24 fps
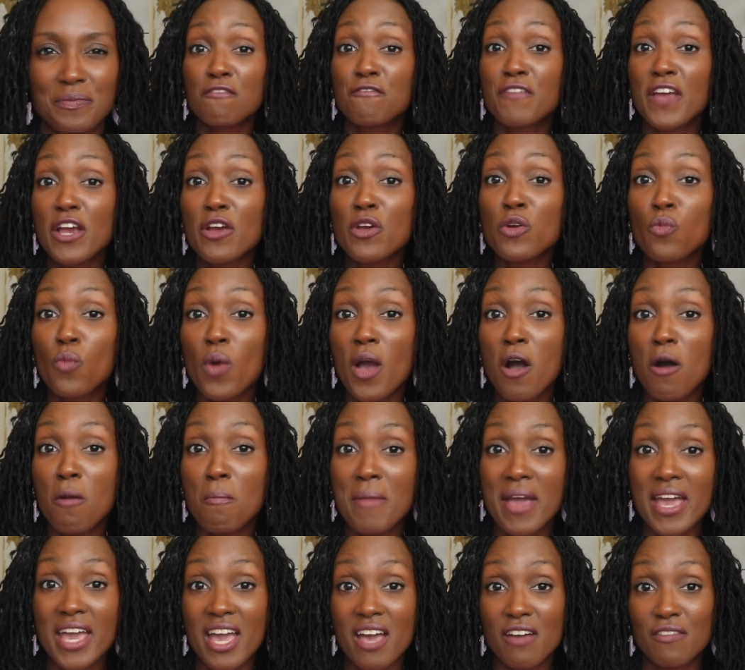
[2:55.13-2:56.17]
He very
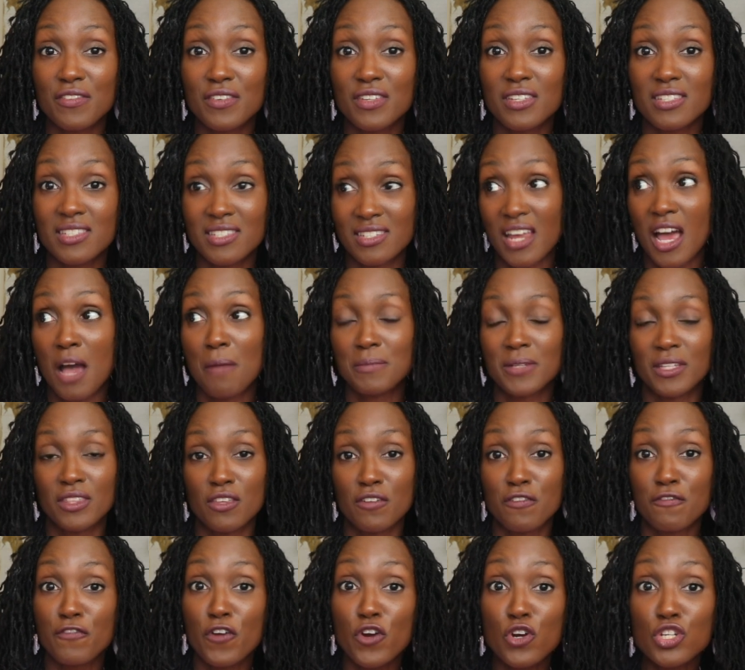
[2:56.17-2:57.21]
well may have stopped
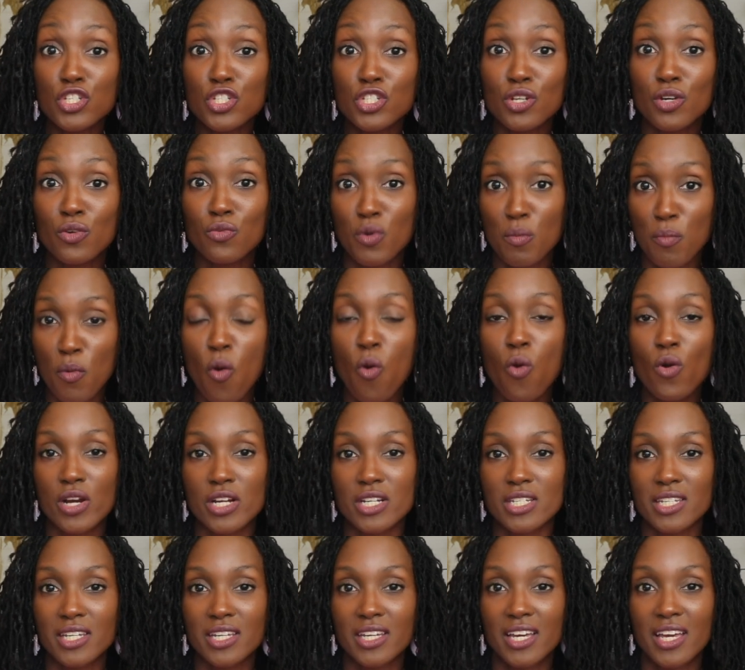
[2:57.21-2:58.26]
at the first
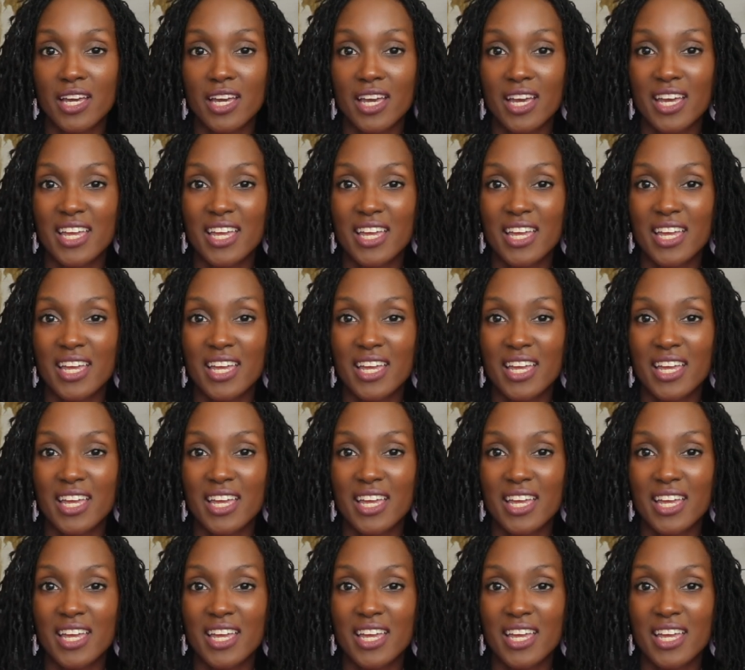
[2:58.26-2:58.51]
report